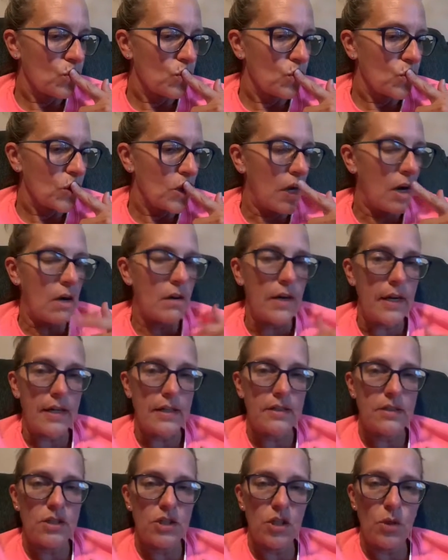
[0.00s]
All right,
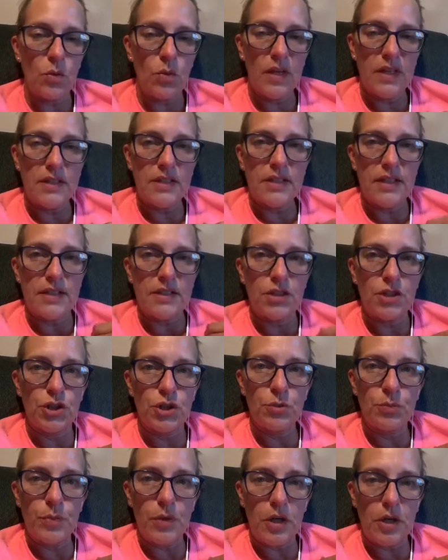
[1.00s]
so what is a
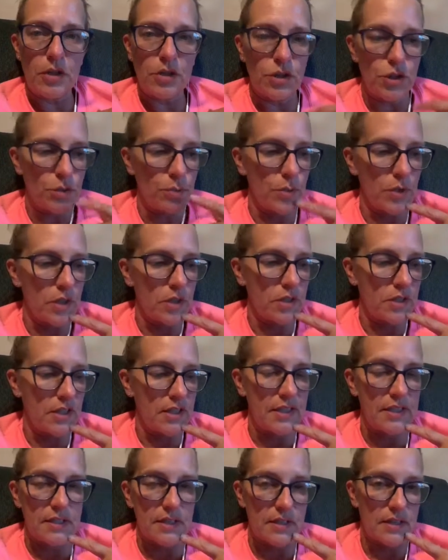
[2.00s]
super duper,
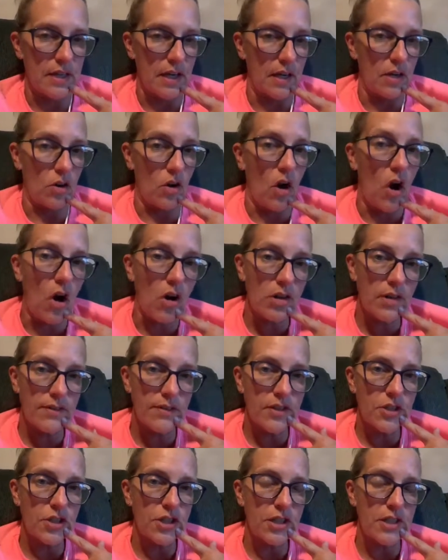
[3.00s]
Denise has got all of her
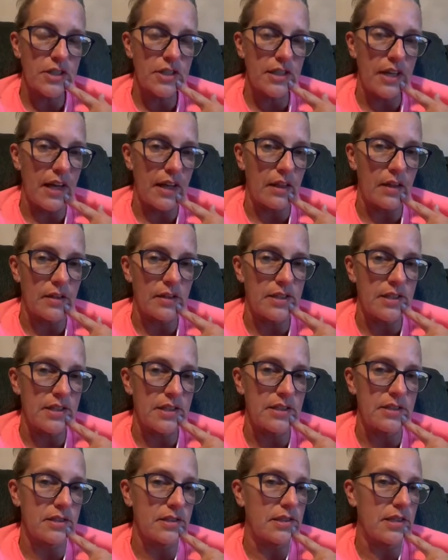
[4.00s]
shit together, Denise
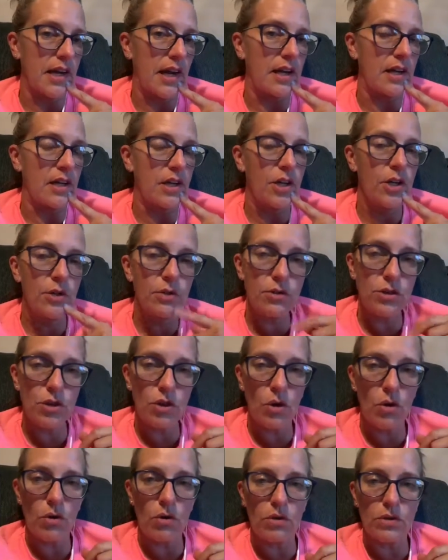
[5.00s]
has got huge
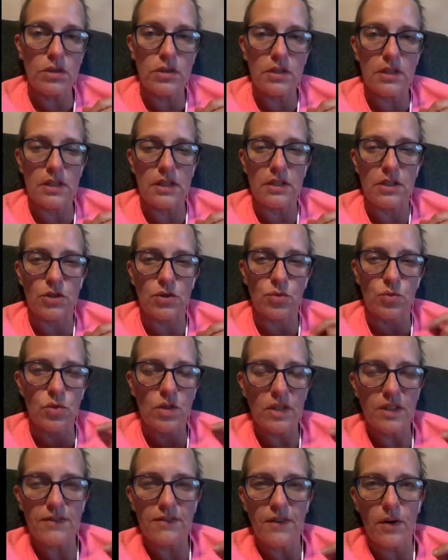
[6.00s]
goals, Denise is
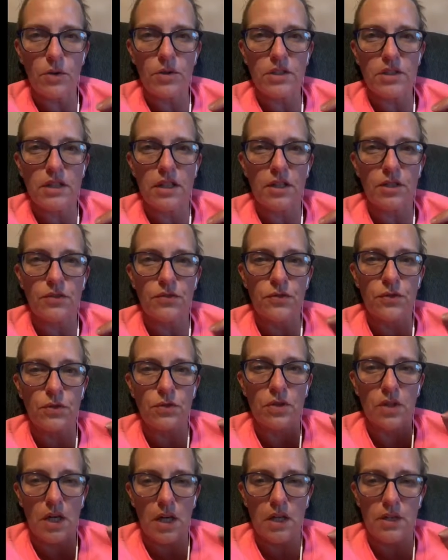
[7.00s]
really focused on her food
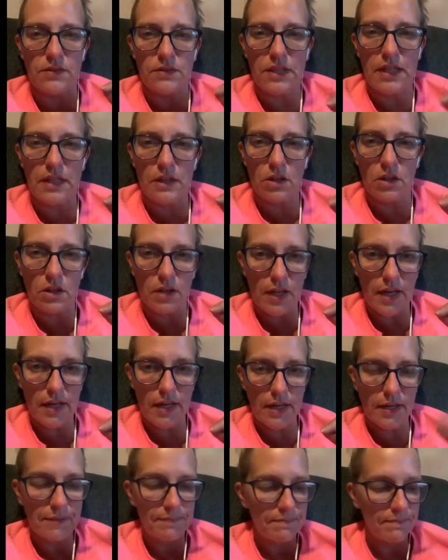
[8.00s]
kind of day look like?
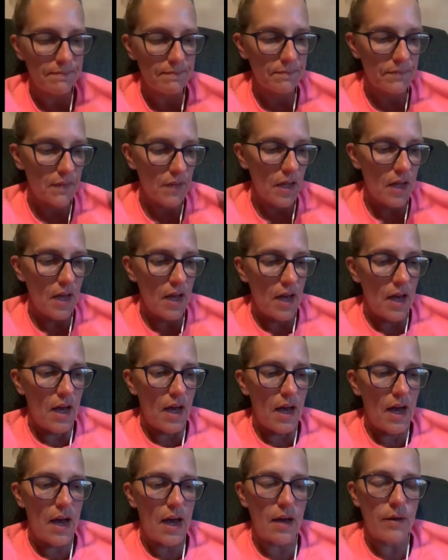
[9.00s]

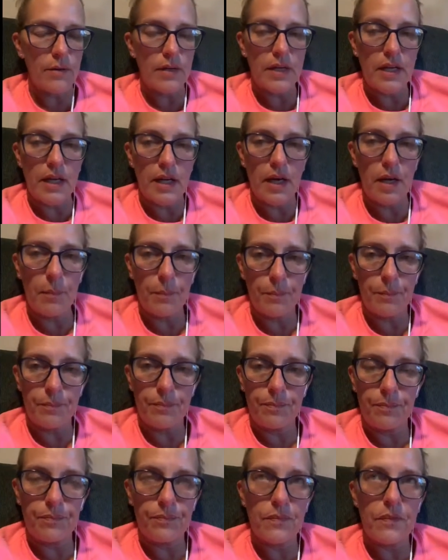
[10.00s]
I would get up
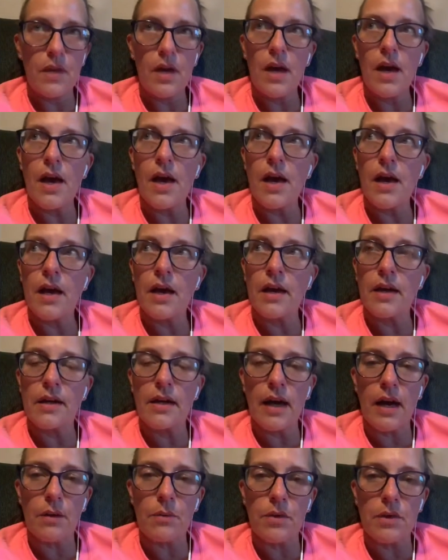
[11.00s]
and
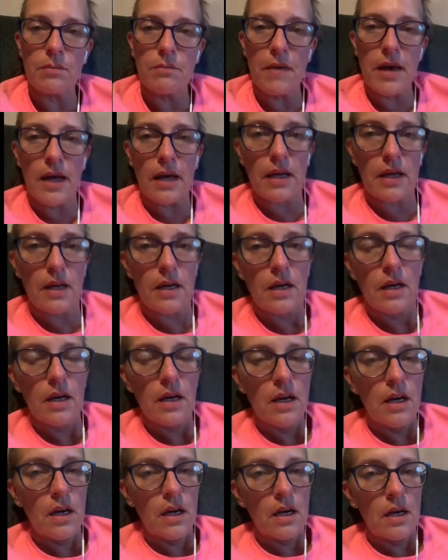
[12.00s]
I would make
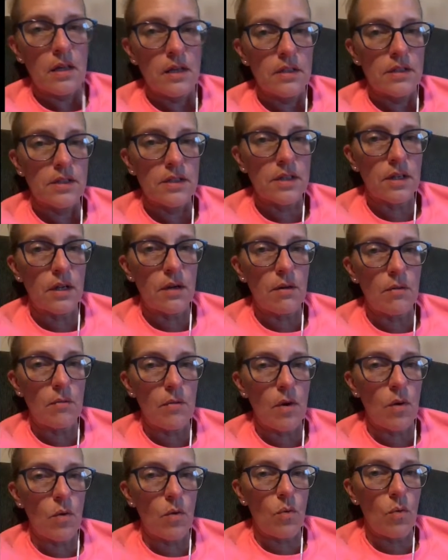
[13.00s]
some
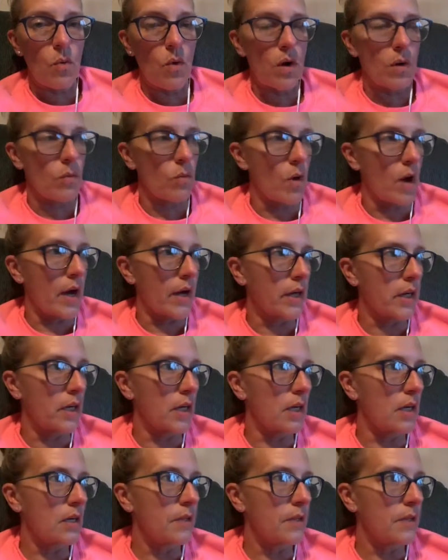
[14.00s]
warm water.